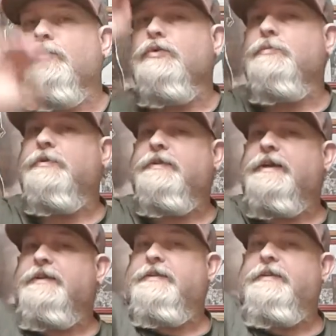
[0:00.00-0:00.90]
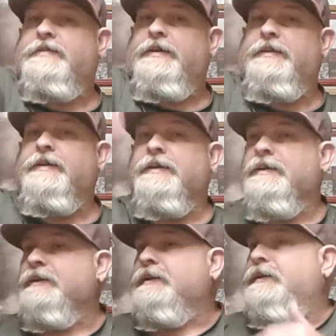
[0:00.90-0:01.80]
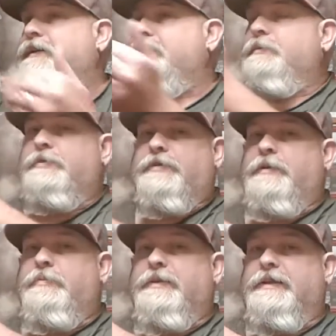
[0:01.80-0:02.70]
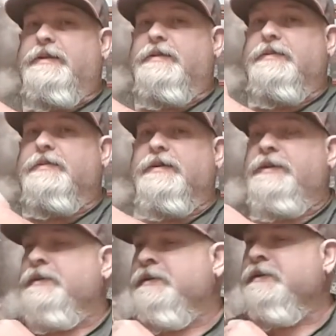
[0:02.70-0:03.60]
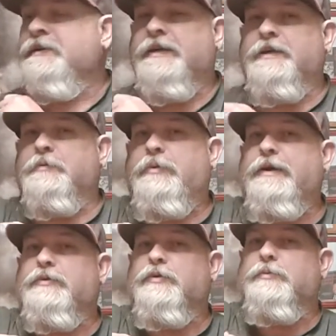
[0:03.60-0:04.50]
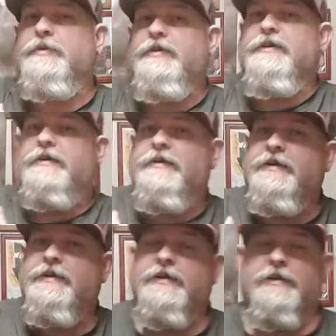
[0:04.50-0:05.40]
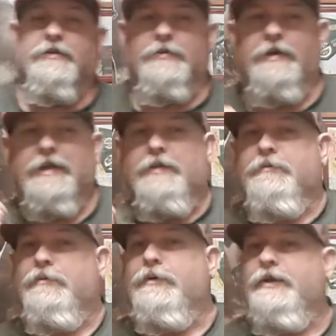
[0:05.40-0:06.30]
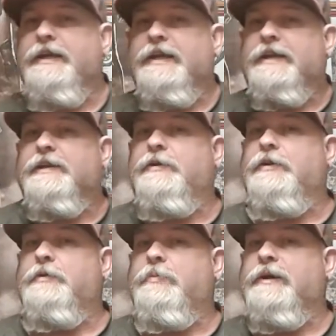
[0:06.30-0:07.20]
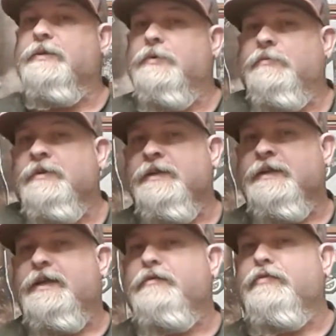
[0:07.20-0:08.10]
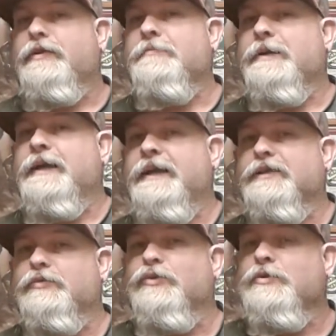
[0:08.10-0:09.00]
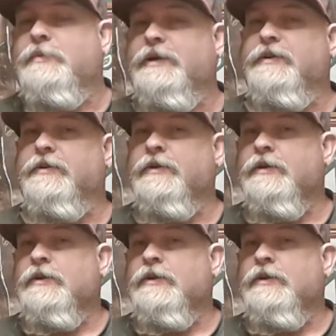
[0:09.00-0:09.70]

room was down at this end, and I was sleeping down at this end, and the bathroom was here. So I get up in the middle of the night, I gotta go to the bathroom, and from my aunt's room I hear,